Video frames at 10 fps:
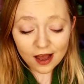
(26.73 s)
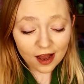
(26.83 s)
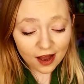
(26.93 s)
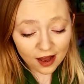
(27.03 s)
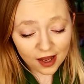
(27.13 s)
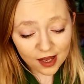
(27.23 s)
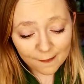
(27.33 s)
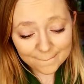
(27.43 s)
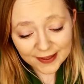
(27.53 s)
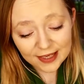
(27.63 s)

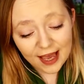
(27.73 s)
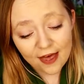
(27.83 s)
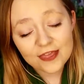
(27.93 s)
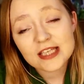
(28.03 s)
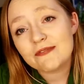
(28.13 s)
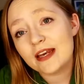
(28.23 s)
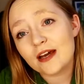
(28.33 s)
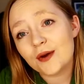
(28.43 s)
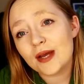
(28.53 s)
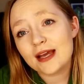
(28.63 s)
But yeah, this
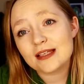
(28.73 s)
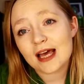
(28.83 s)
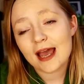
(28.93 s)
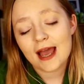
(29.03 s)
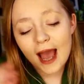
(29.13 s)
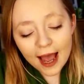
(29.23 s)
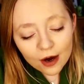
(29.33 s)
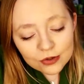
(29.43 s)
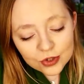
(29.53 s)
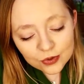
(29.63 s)
video is a
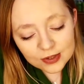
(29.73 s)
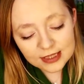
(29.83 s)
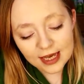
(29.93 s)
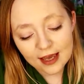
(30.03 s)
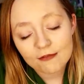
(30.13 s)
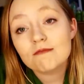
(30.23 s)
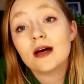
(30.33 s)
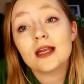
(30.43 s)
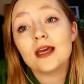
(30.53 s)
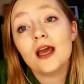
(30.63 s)
how to save
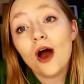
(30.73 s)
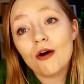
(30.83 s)
money